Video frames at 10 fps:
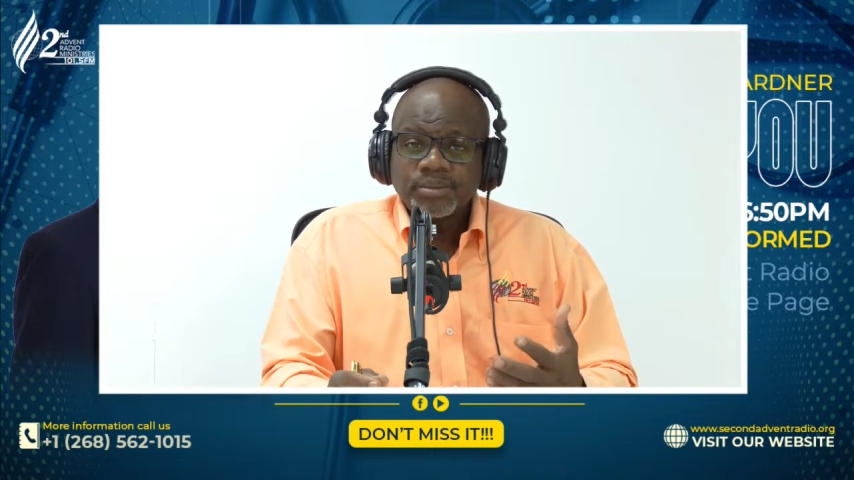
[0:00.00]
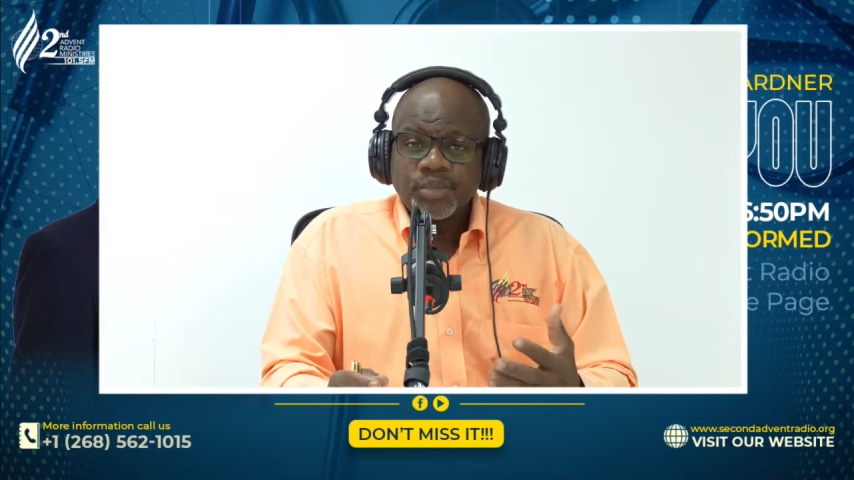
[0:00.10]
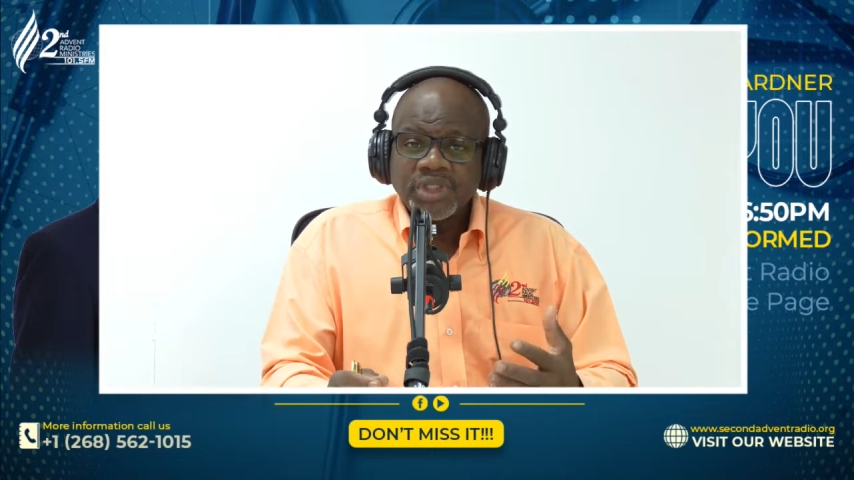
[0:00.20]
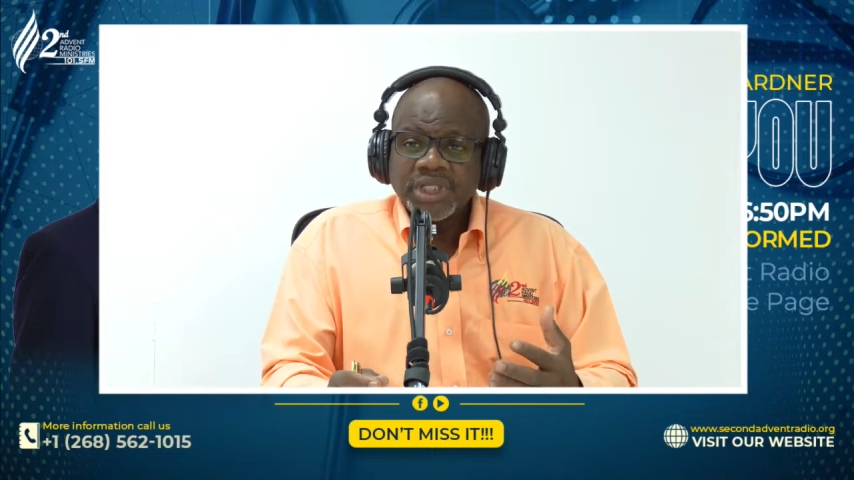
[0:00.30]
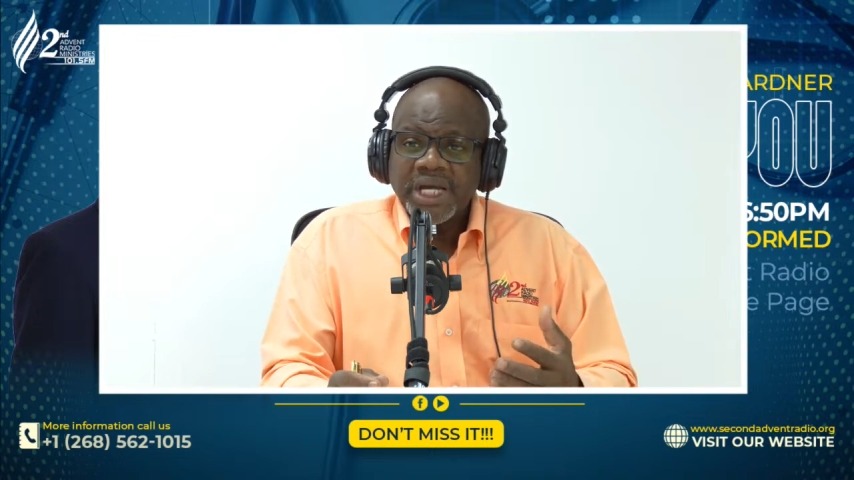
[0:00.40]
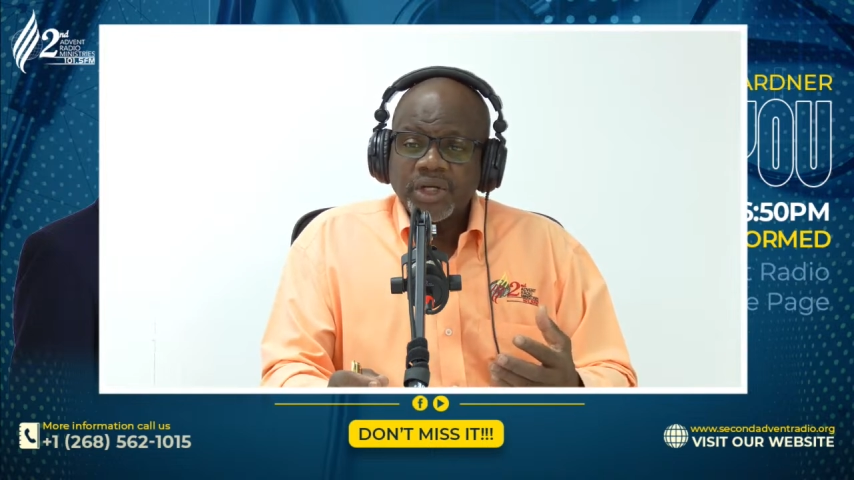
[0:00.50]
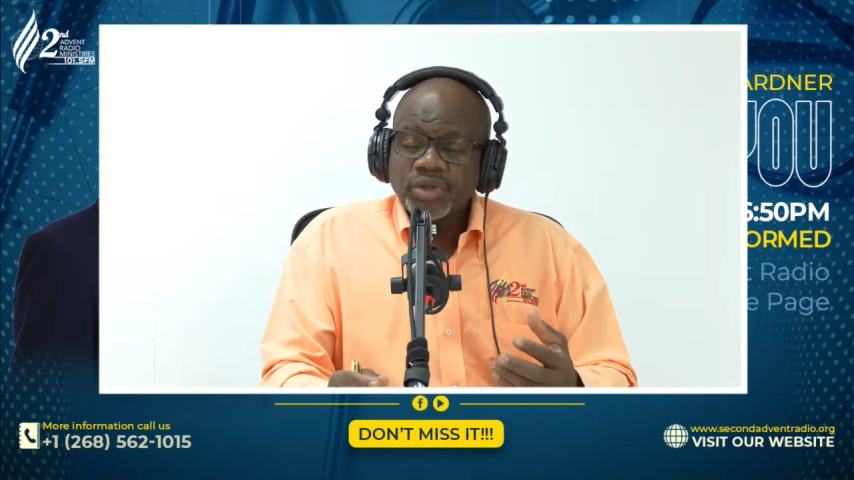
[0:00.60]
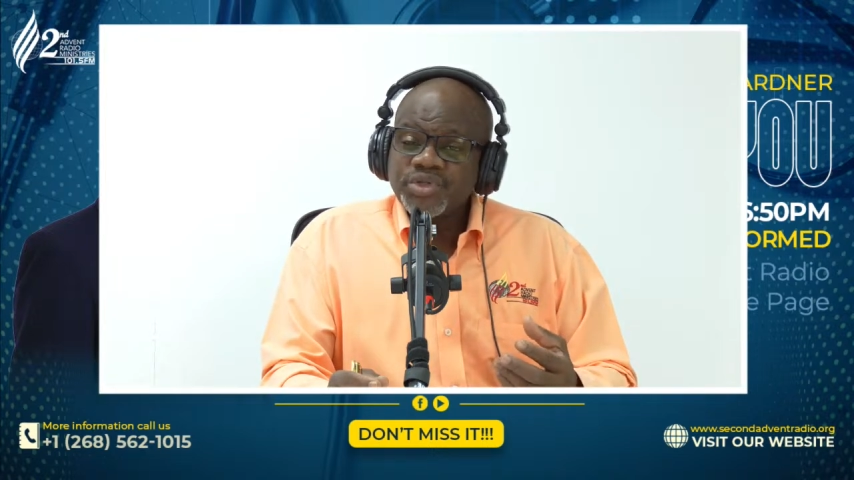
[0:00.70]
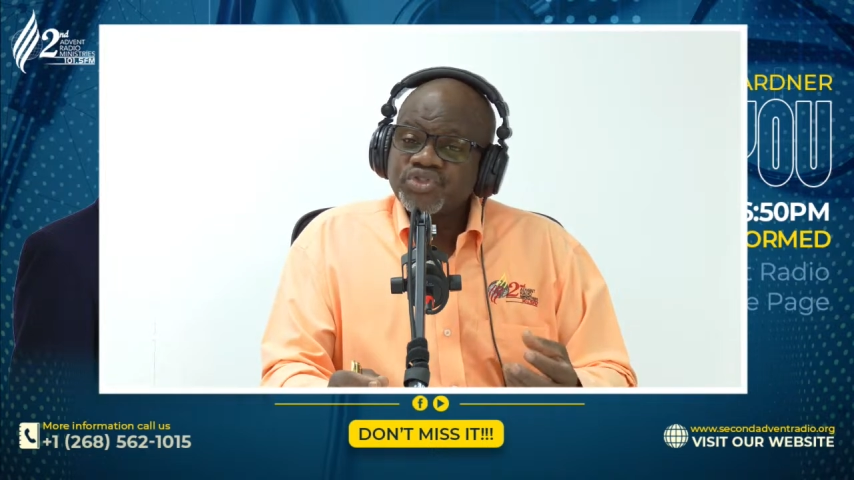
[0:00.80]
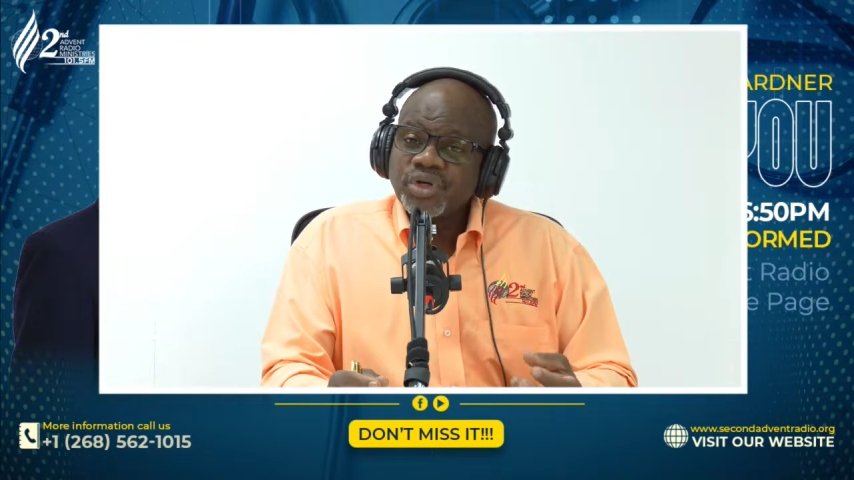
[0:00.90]
but the guy
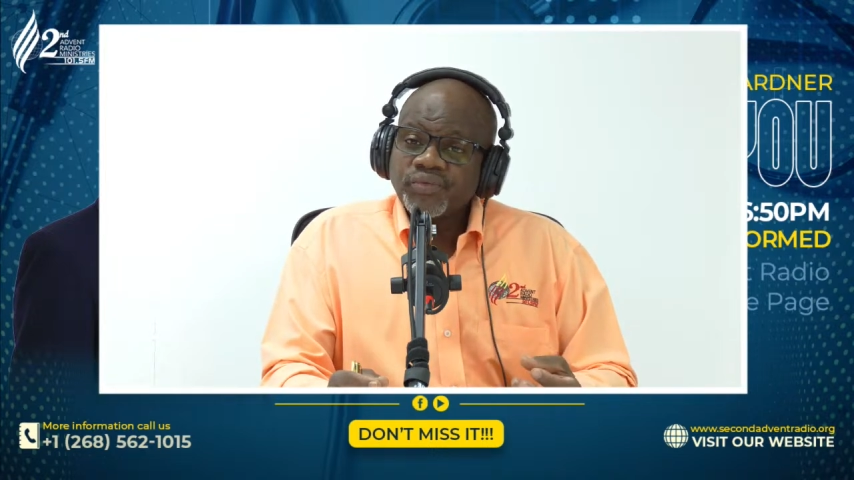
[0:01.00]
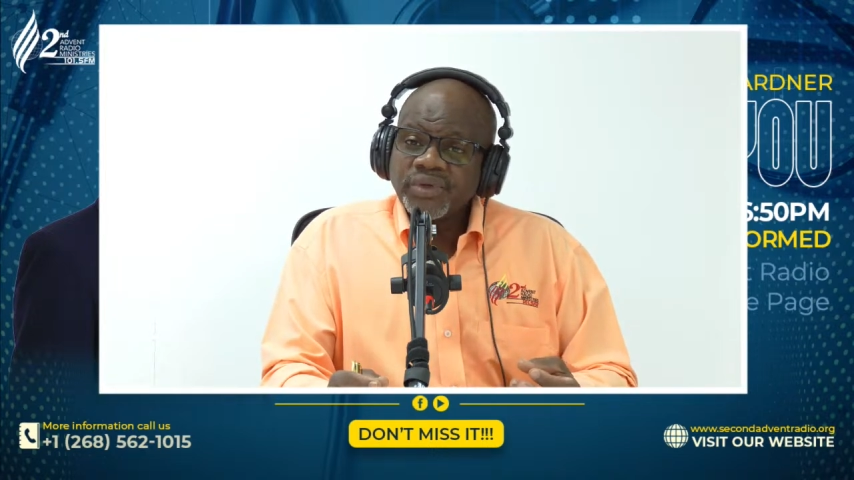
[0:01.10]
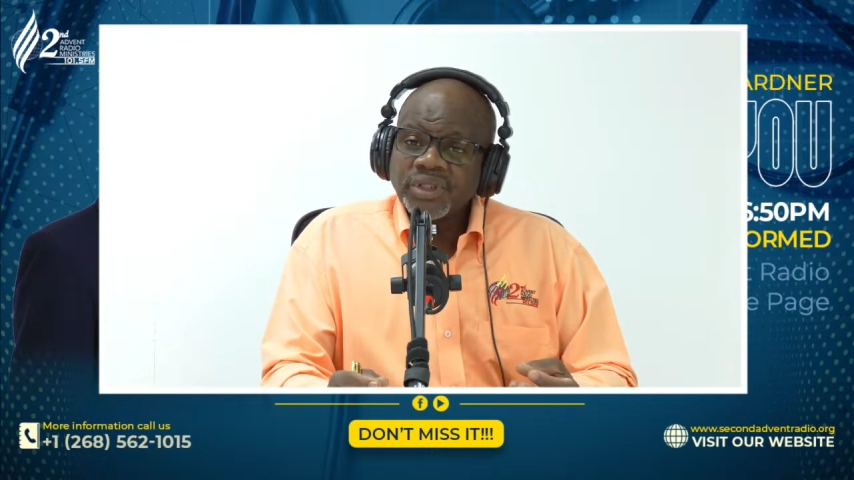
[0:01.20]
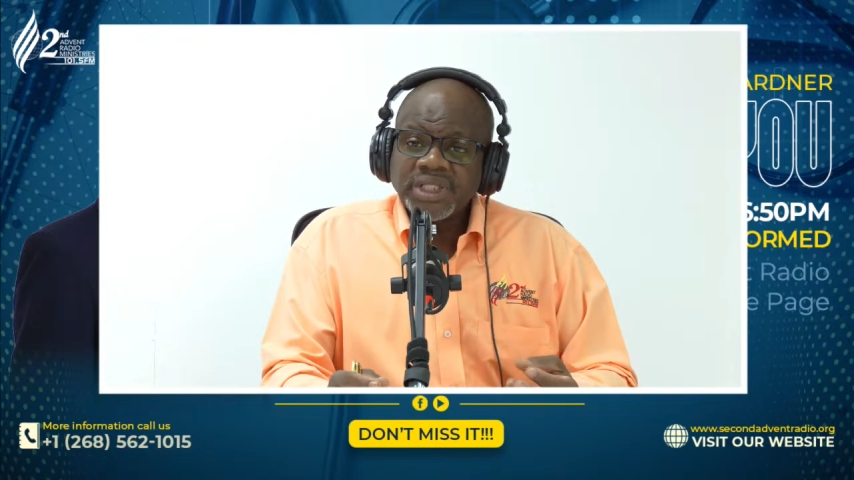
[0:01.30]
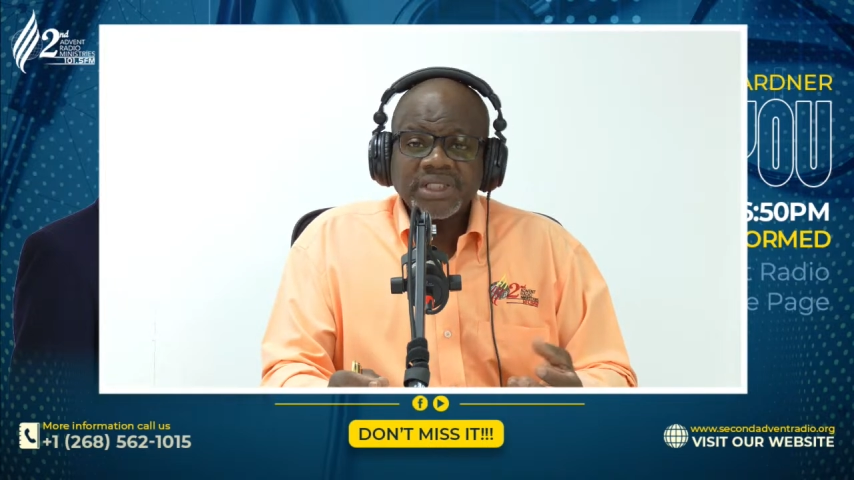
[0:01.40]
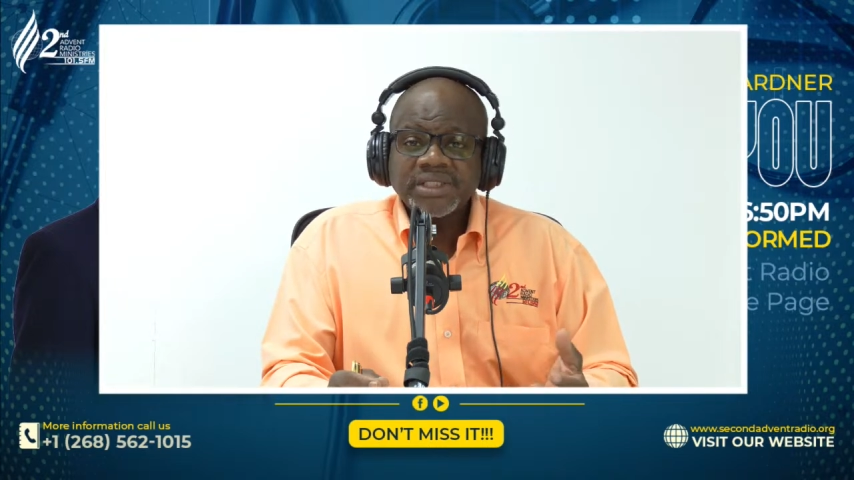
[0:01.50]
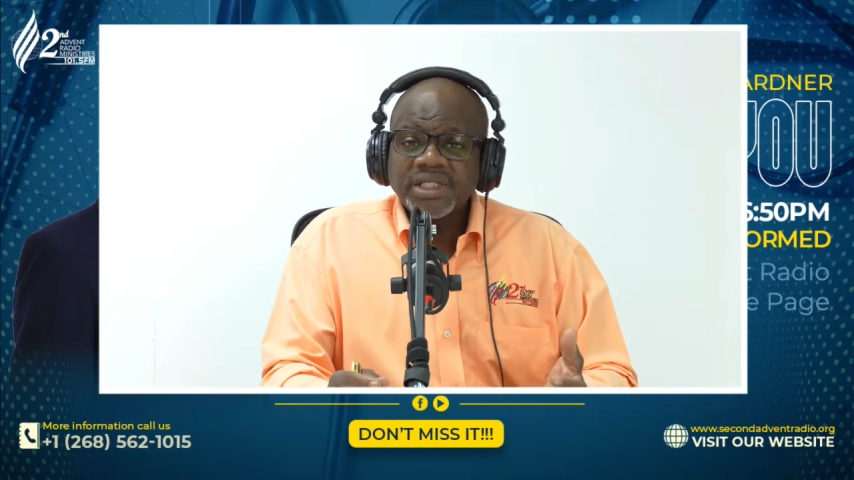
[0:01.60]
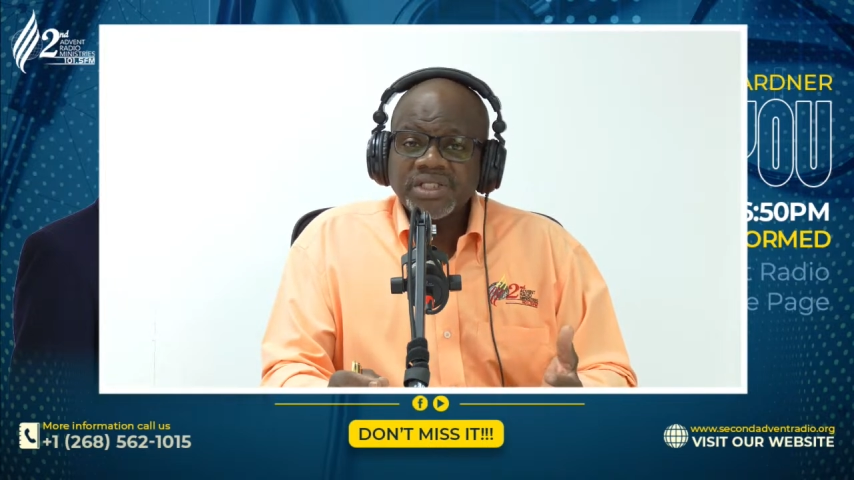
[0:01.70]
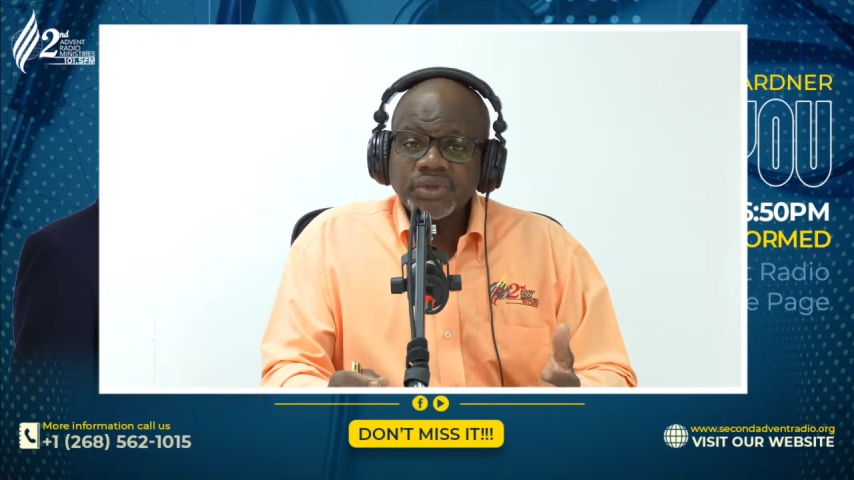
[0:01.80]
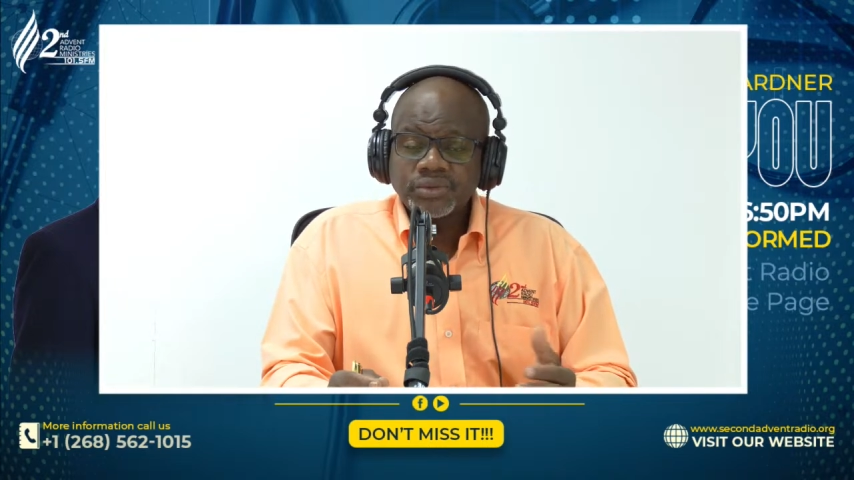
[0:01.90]
could be suffering and not
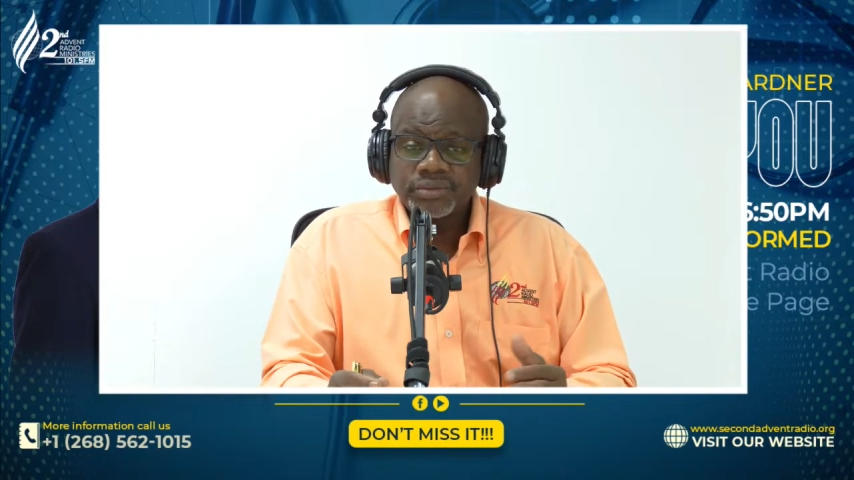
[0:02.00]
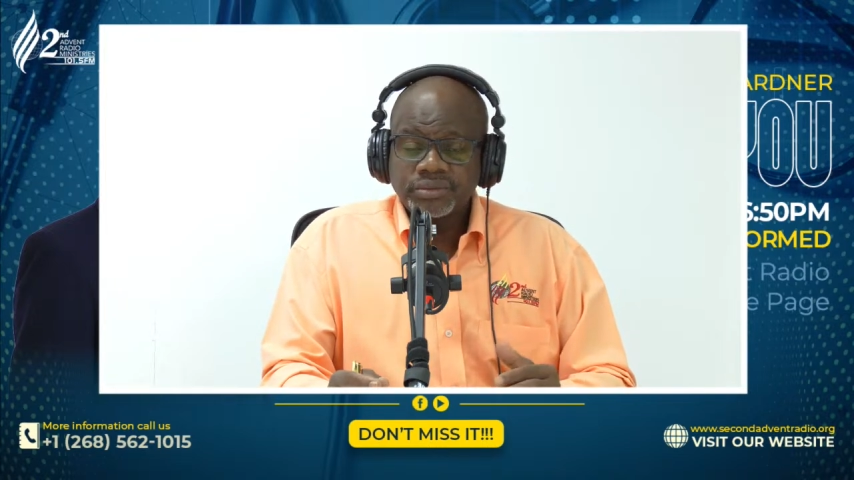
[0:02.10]
telling you.